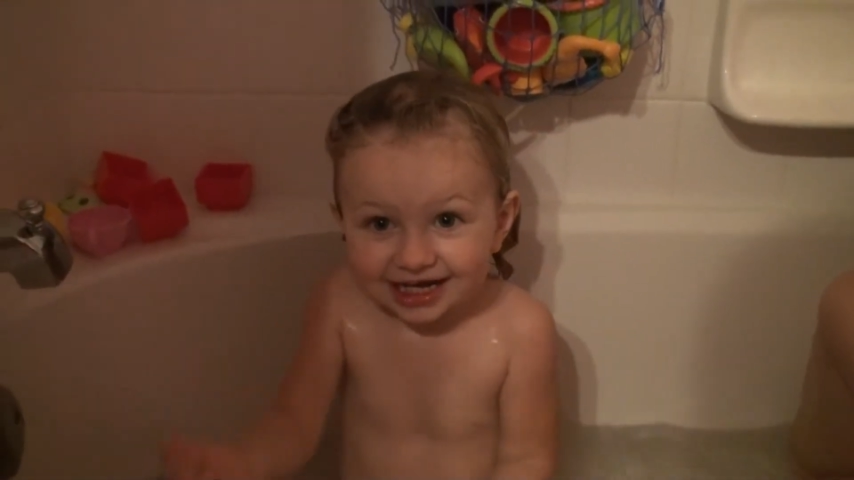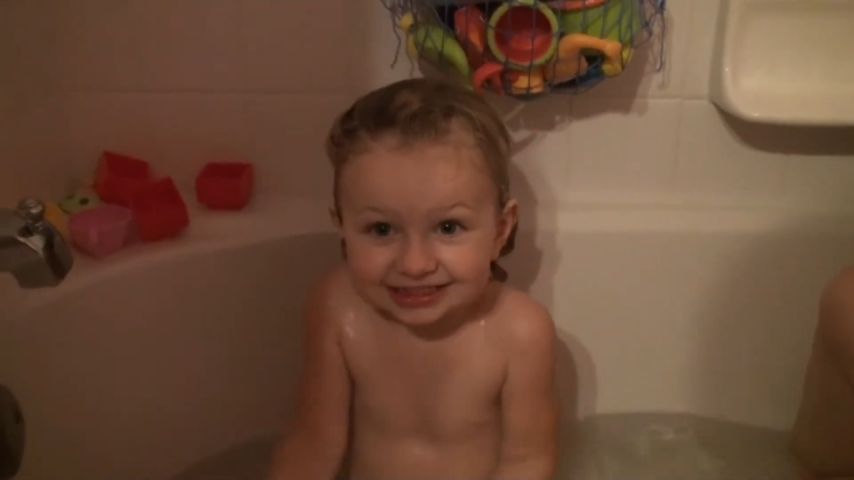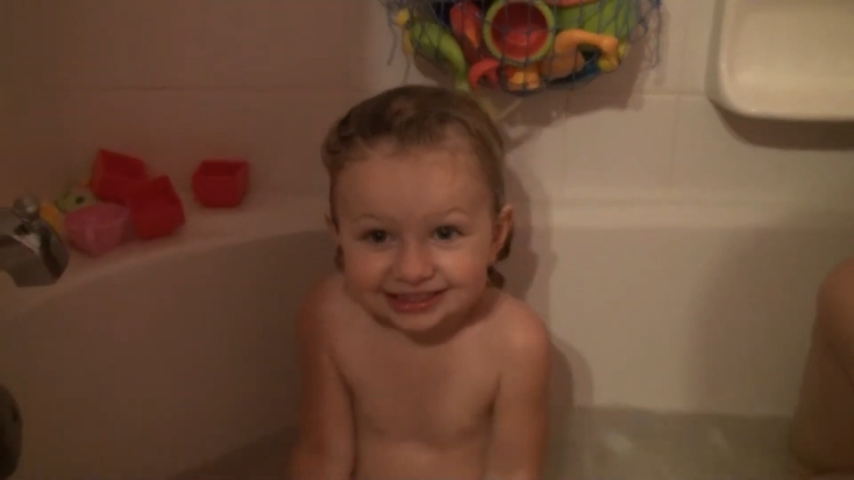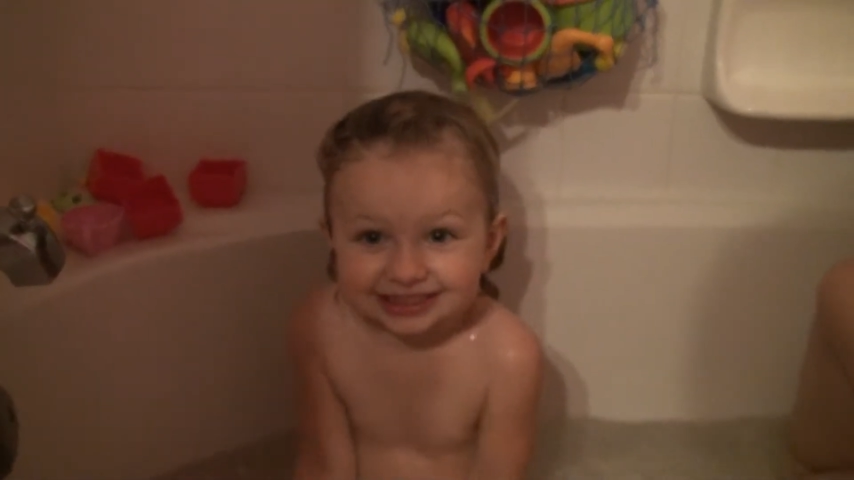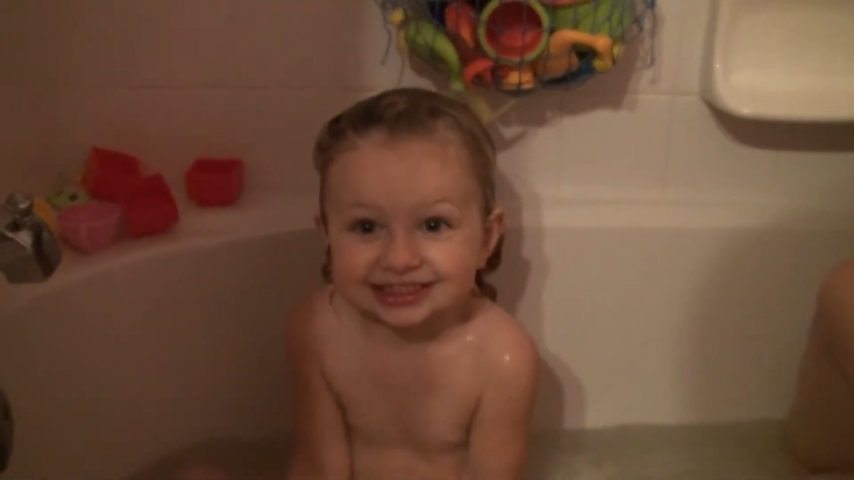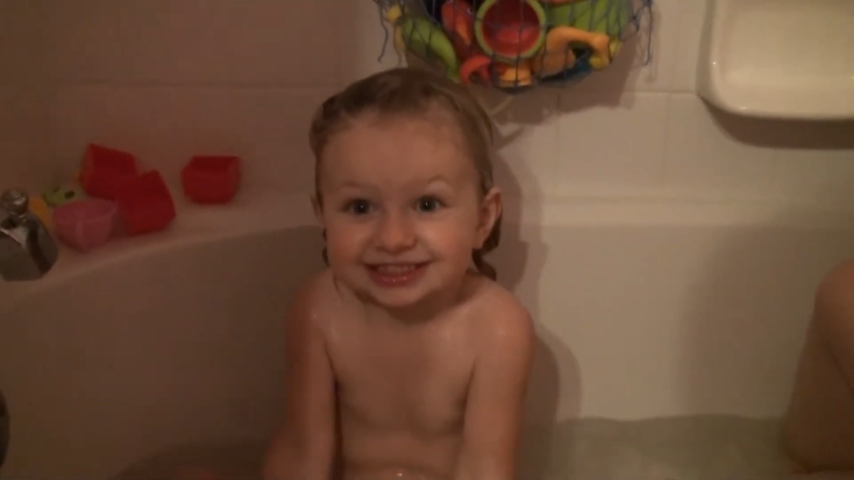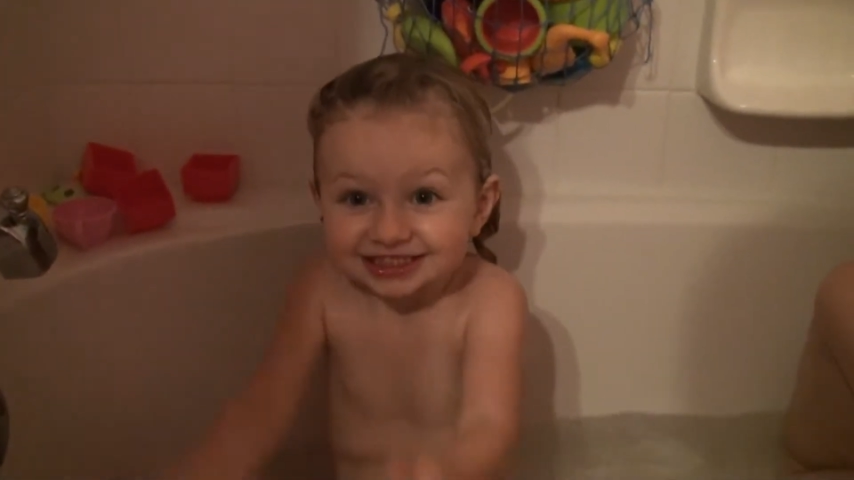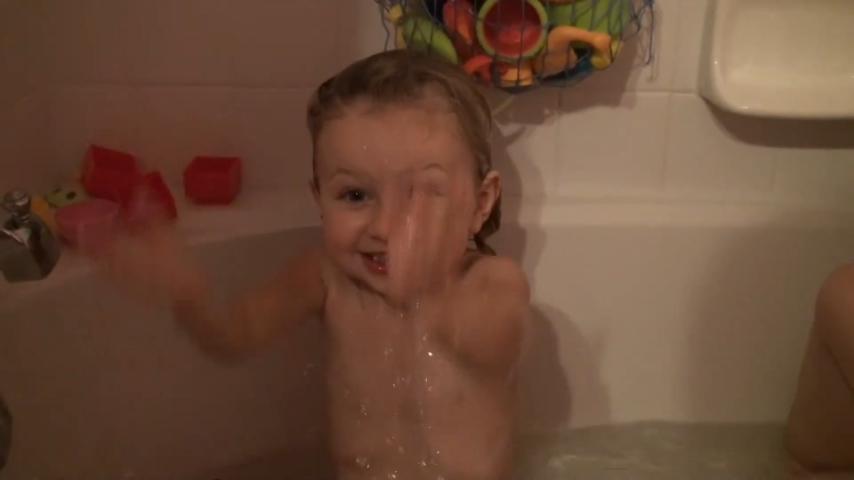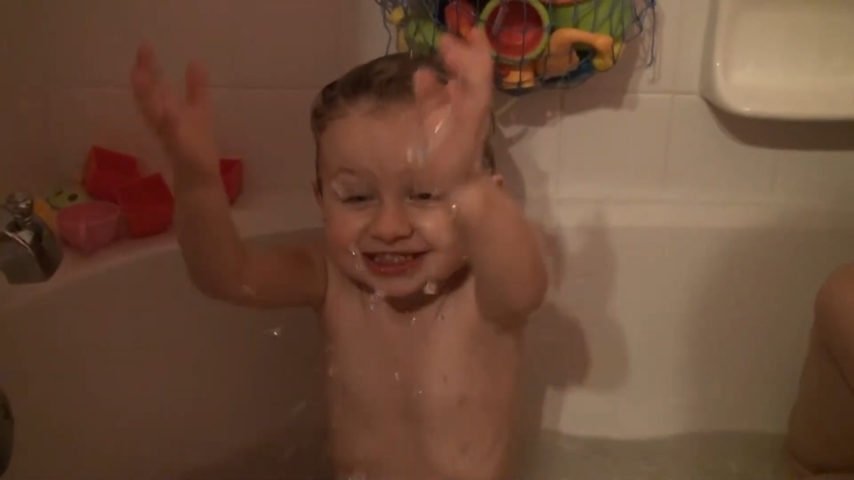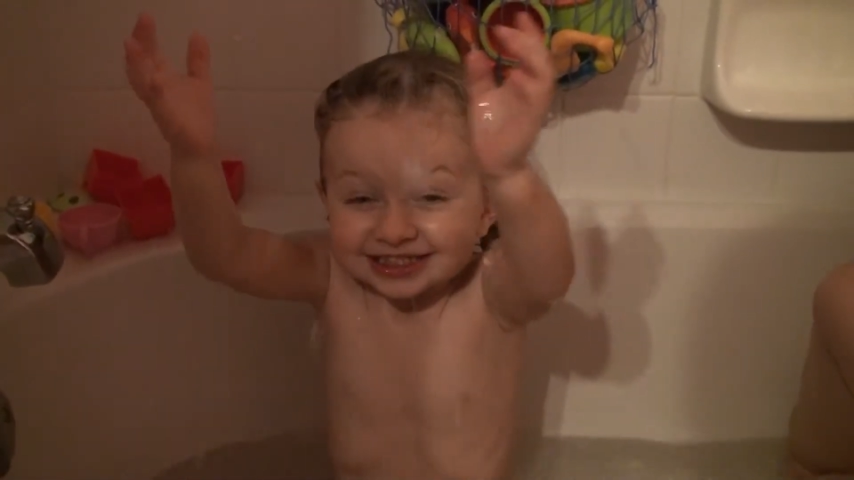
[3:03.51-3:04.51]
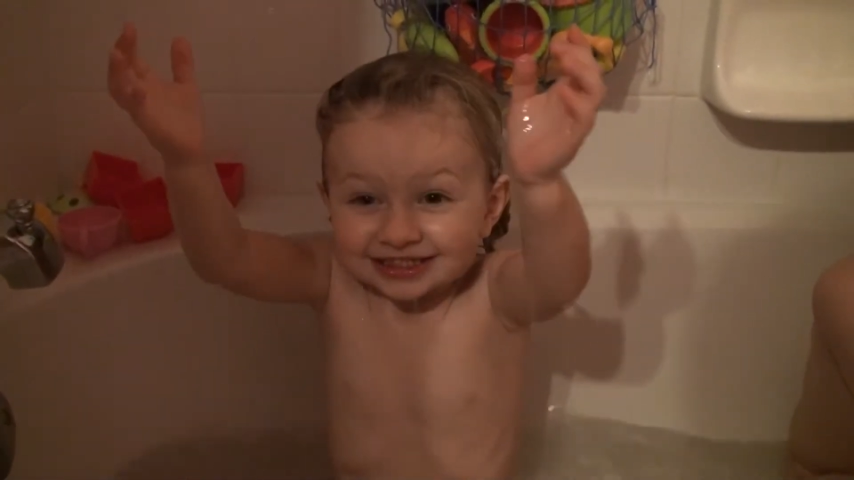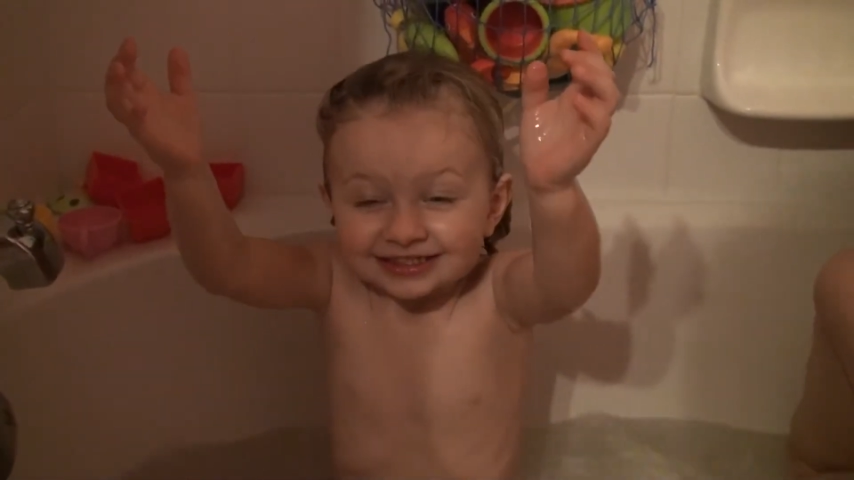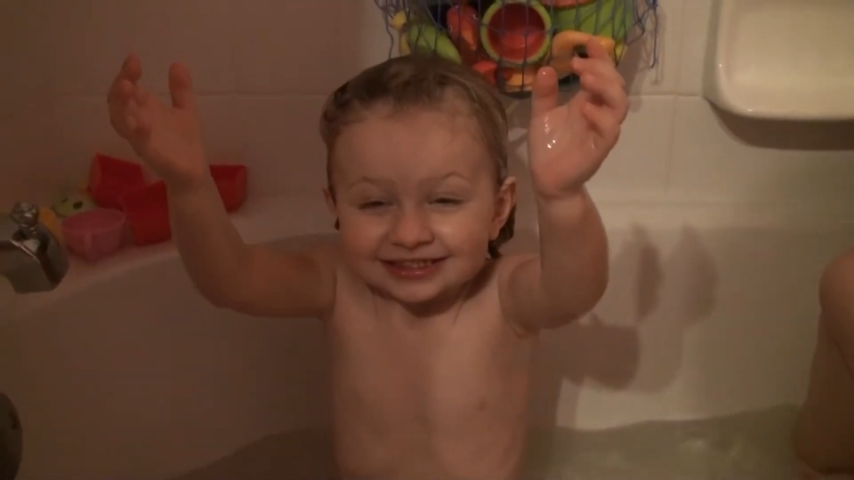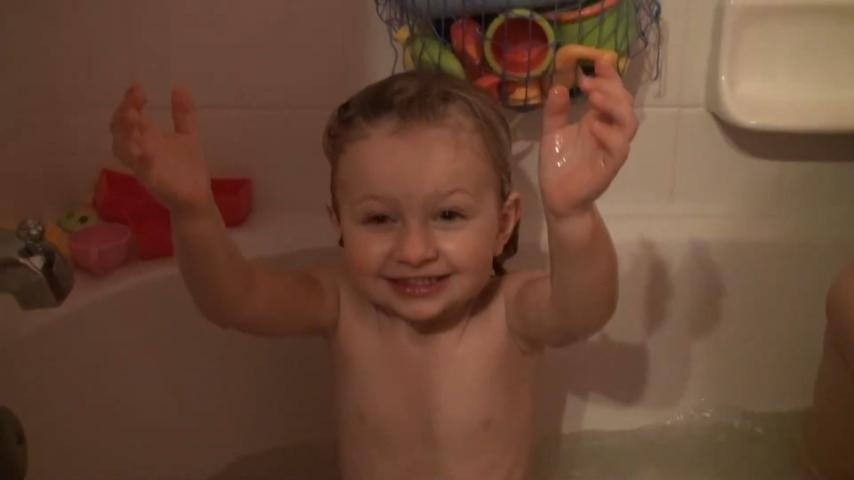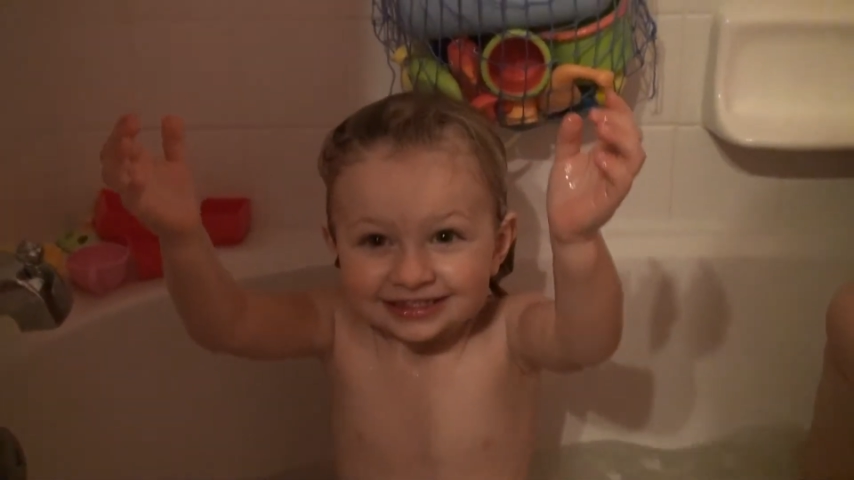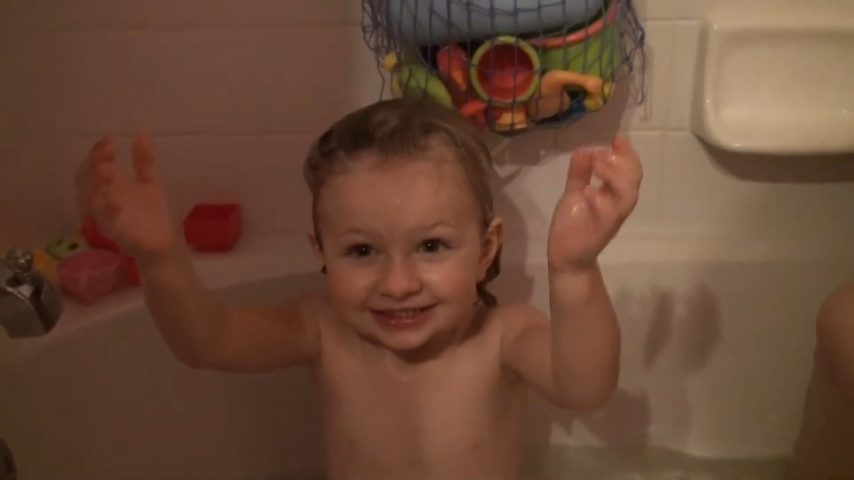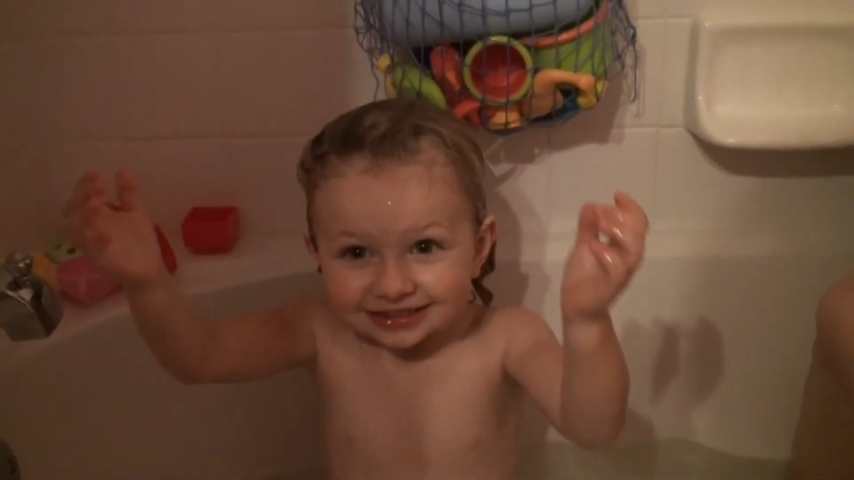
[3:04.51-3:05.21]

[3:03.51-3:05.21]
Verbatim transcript: Big girl. Oh,